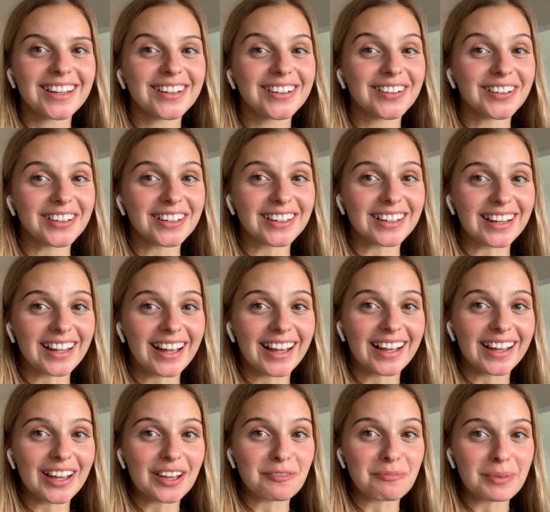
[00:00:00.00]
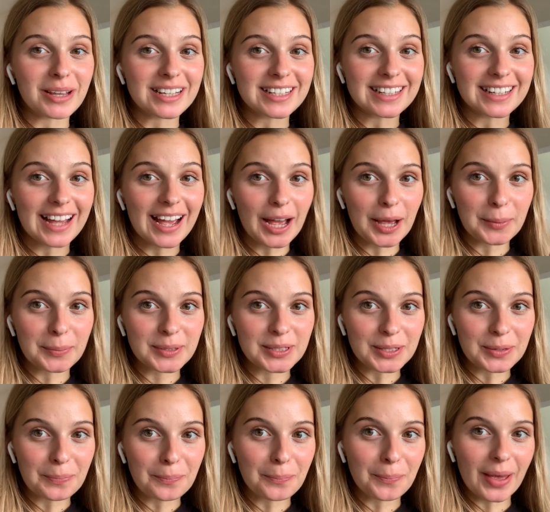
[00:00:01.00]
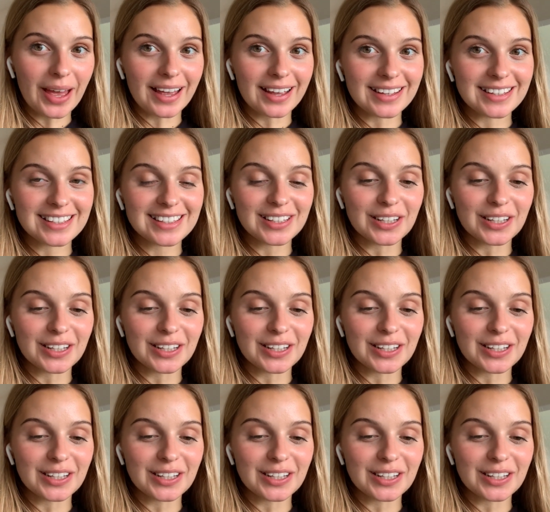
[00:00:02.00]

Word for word: Not gonna lie, I've made an absolute mess